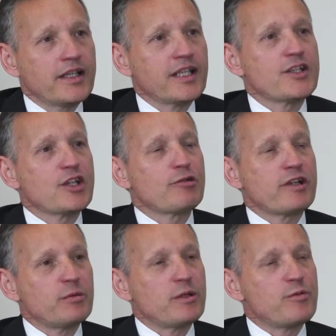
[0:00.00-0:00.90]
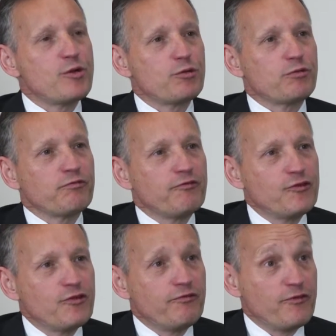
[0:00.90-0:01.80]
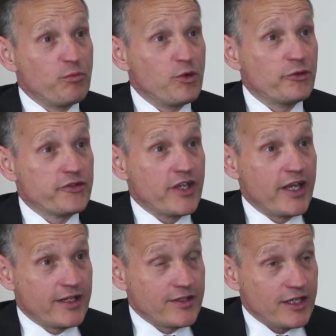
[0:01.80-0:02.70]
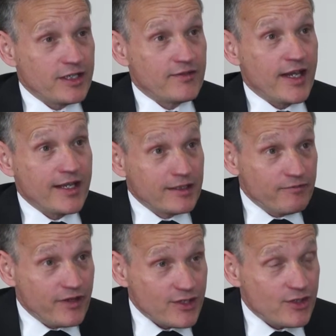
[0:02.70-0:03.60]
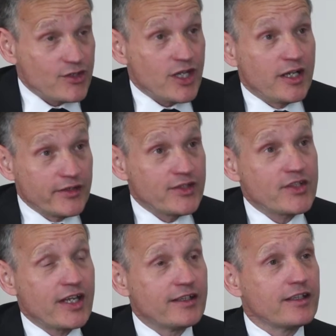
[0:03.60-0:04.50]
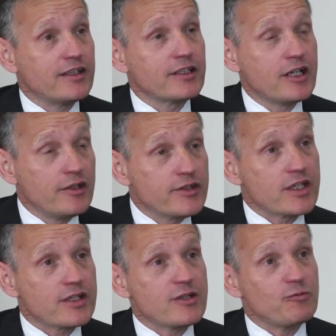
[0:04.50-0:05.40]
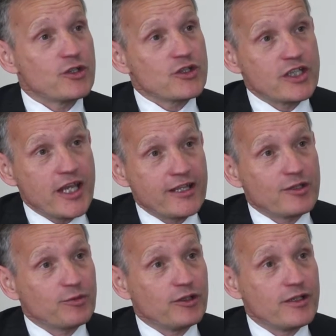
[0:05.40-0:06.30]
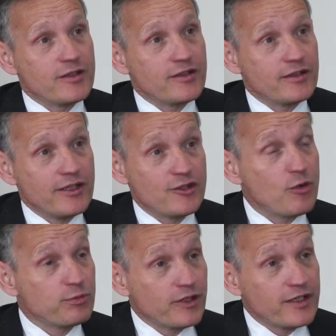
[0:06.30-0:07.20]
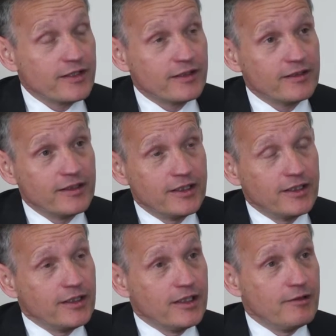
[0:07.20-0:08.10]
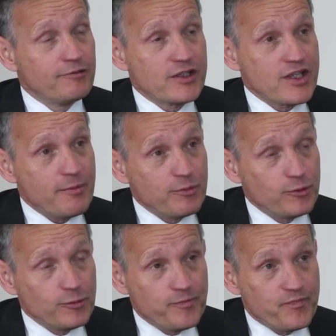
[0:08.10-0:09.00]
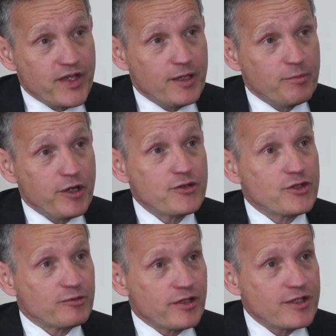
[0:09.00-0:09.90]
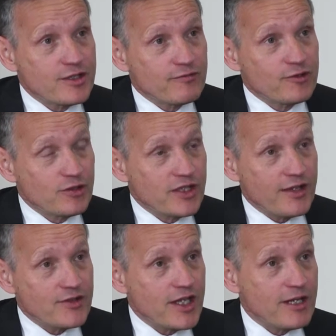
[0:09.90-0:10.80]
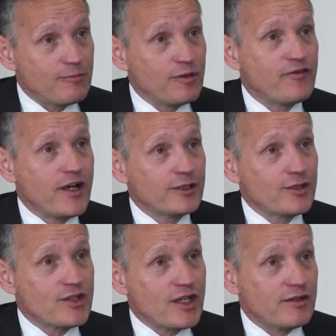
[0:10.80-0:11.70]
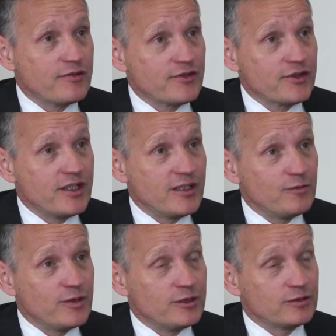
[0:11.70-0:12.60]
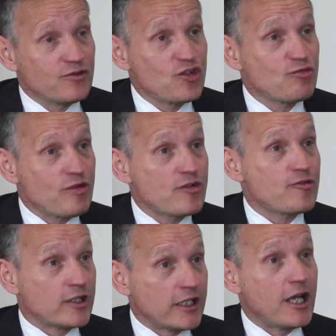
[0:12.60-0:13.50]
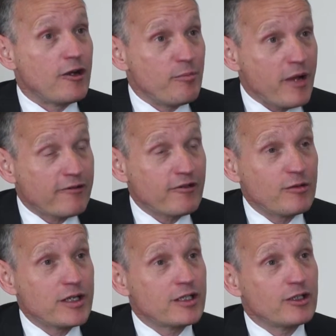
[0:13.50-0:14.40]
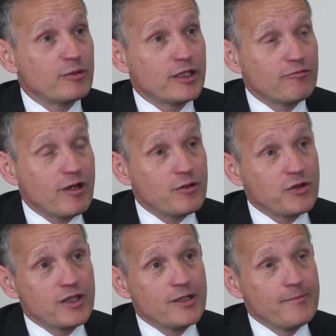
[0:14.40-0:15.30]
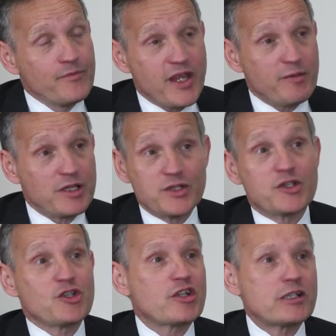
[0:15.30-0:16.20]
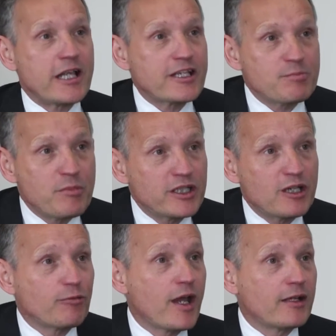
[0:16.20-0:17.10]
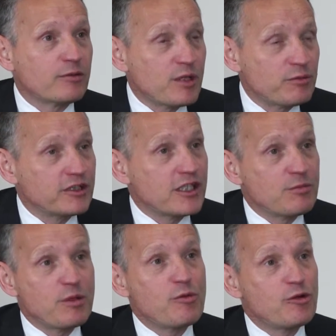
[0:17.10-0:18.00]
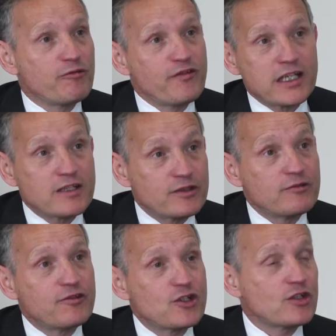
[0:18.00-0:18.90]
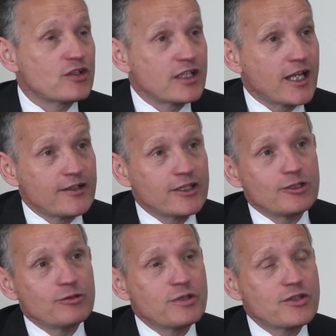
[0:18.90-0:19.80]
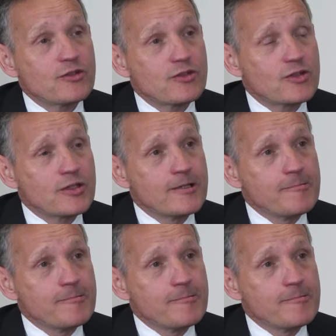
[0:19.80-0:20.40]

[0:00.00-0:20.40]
I think it's incredibly important for boards, executives and investors to understand the context in which the enterprise is operating. For example, post the crisis of 2008, we find ourselves in a world of structurally lower macroeconomic growth. That means there's just less money around. People need to be more effective and efficient in how they do business.